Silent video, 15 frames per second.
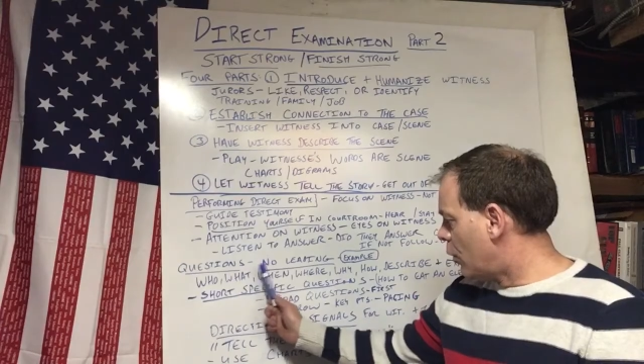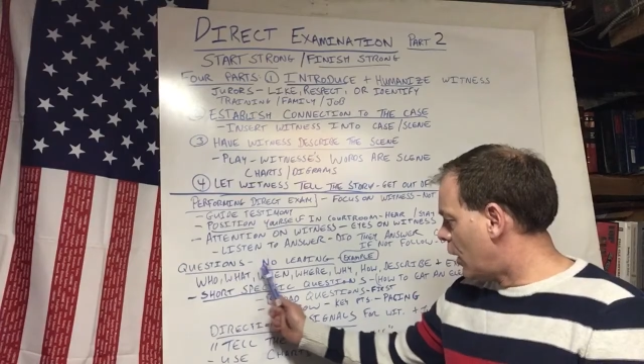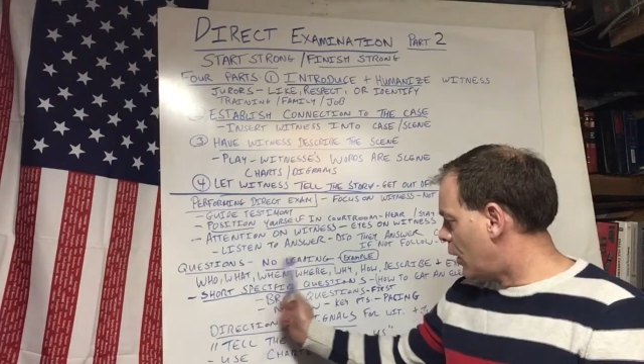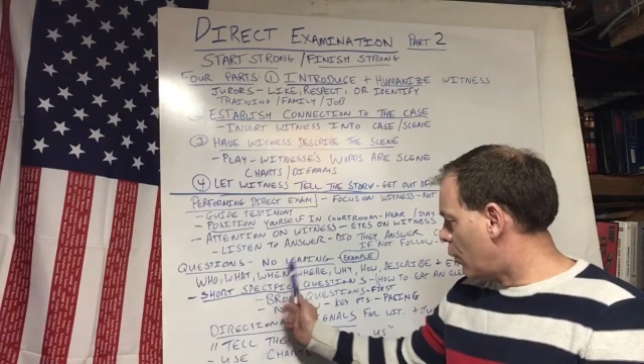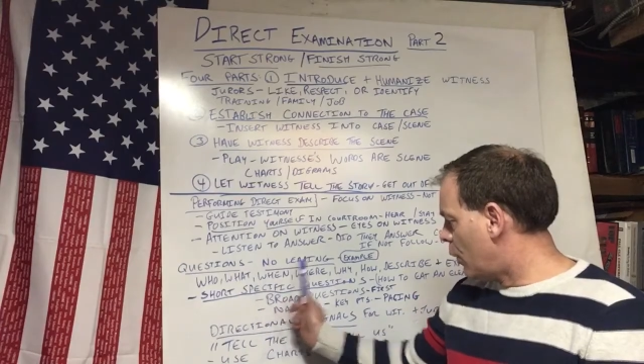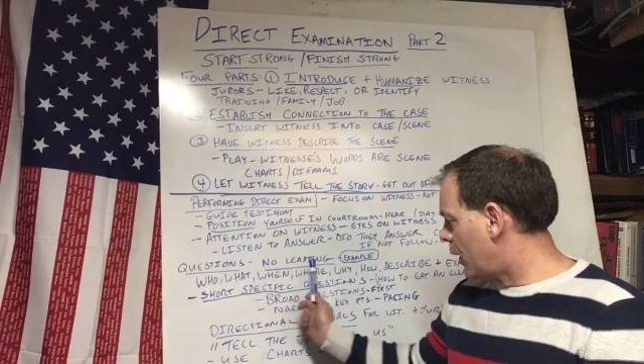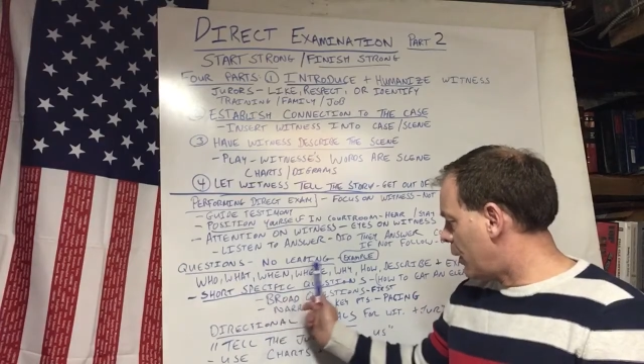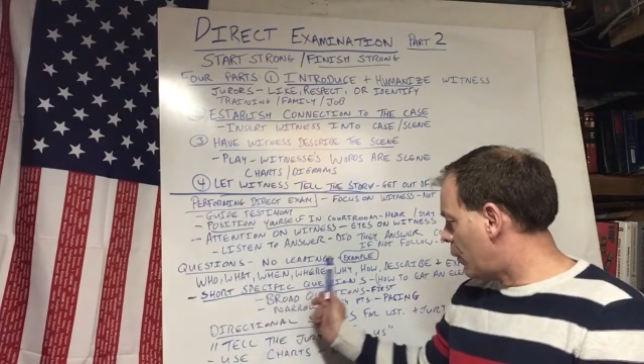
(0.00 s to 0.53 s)

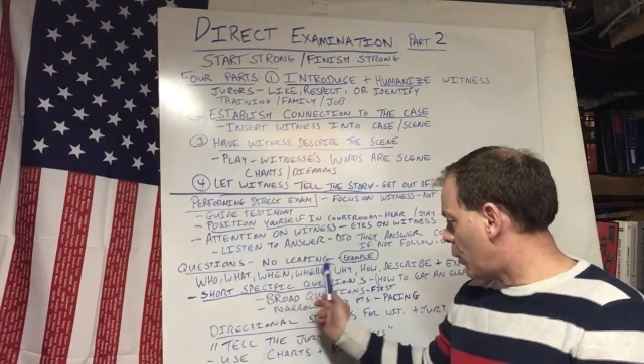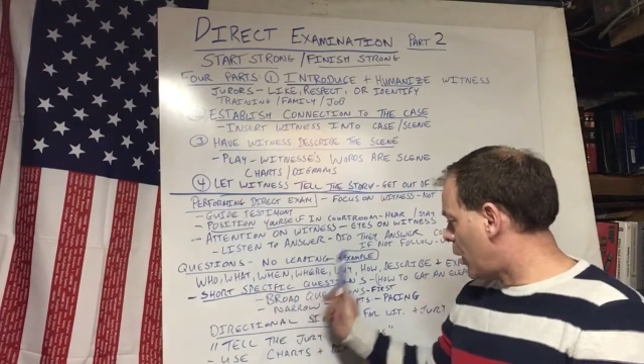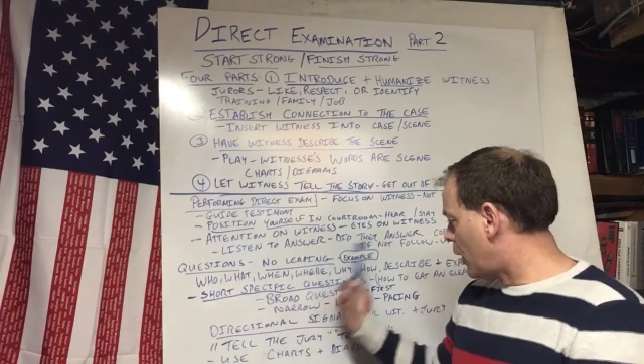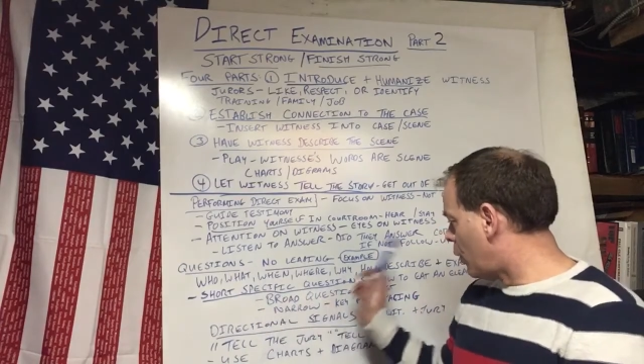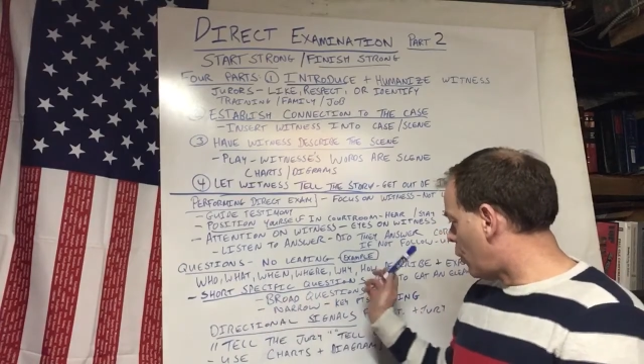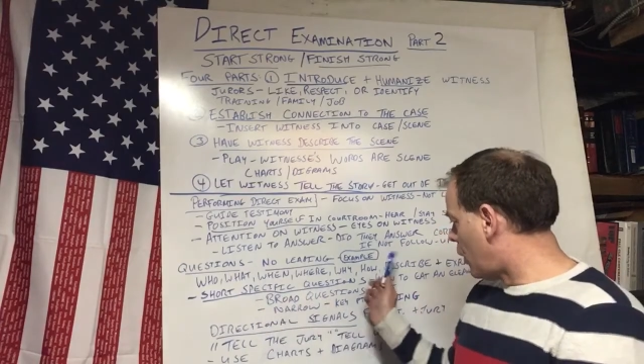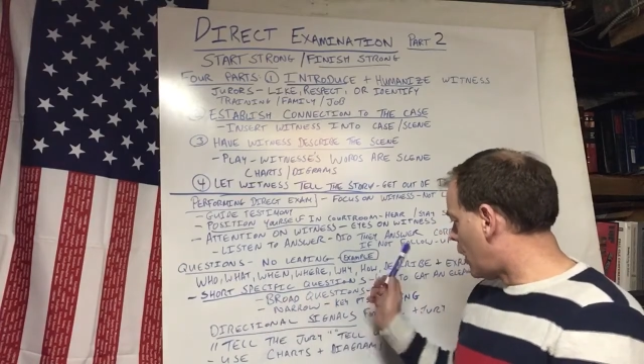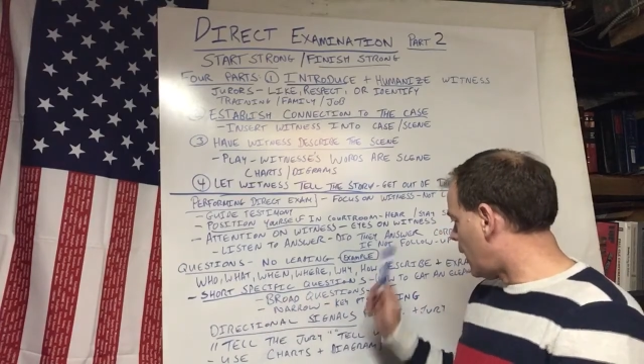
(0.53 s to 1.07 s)
what, when,
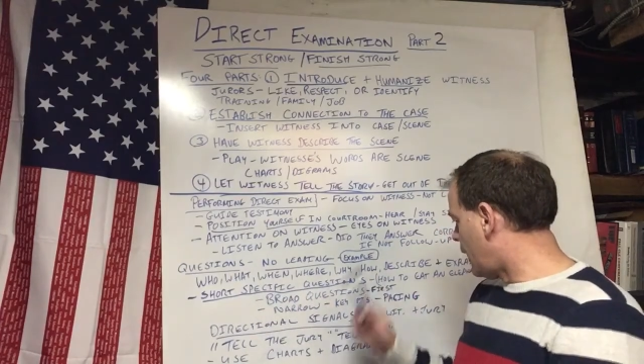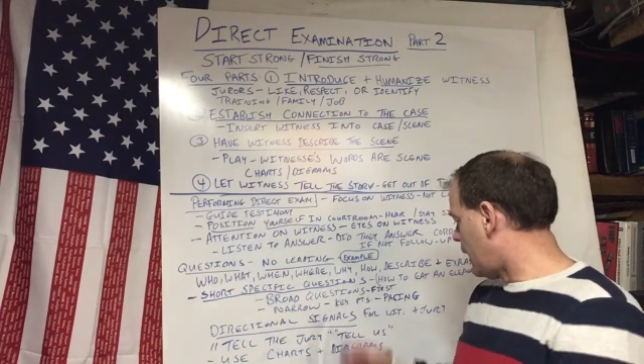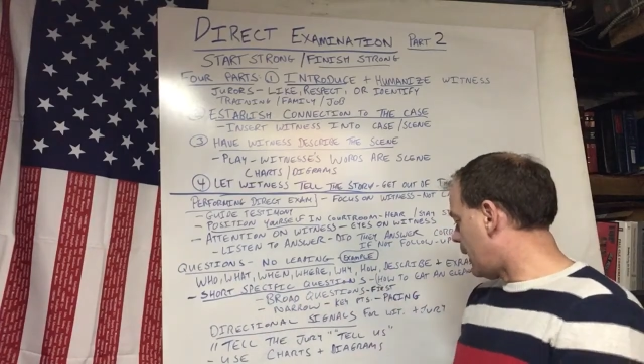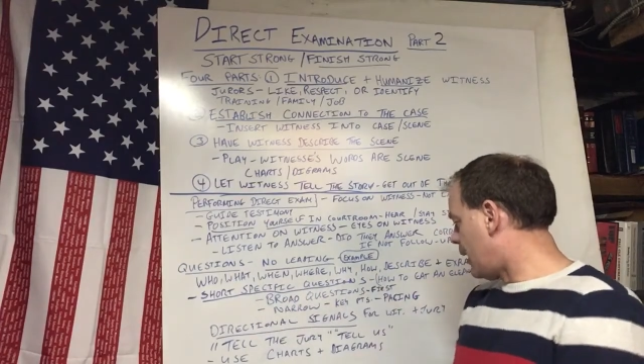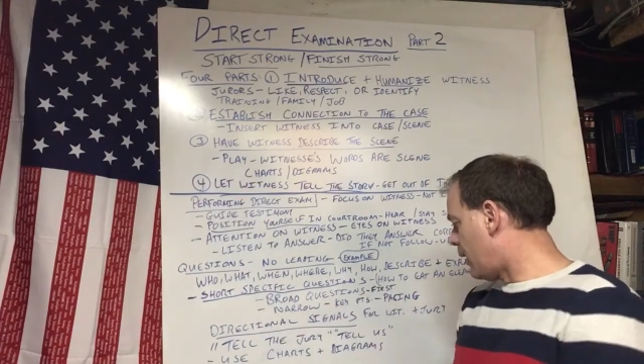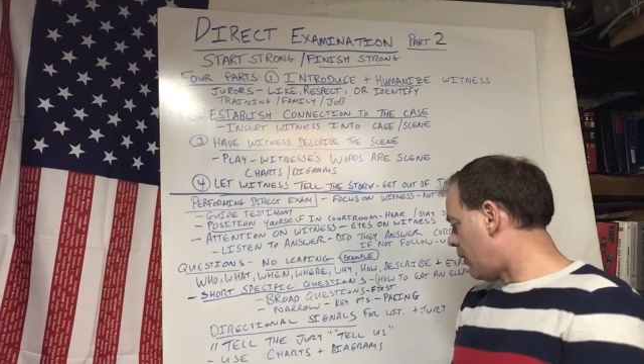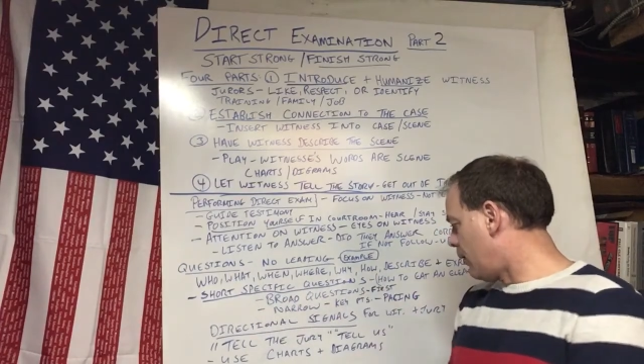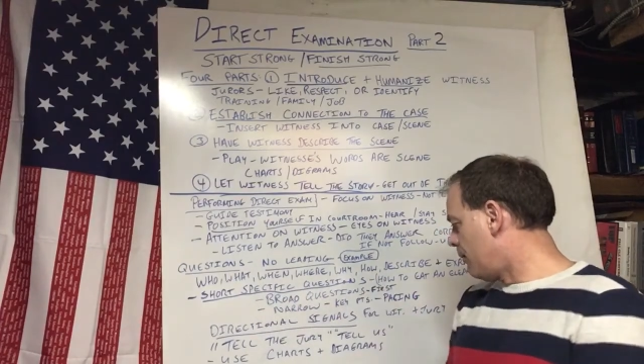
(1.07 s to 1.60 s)
where, why,
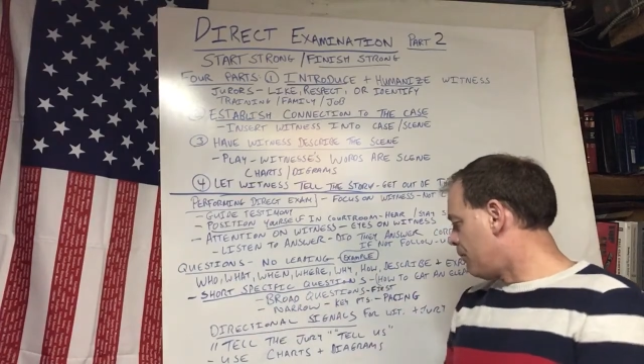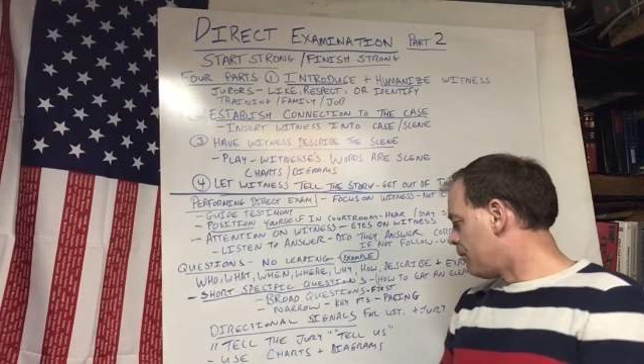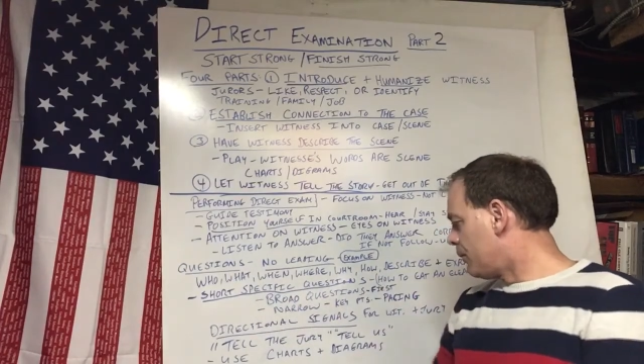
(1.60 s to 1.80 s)
how.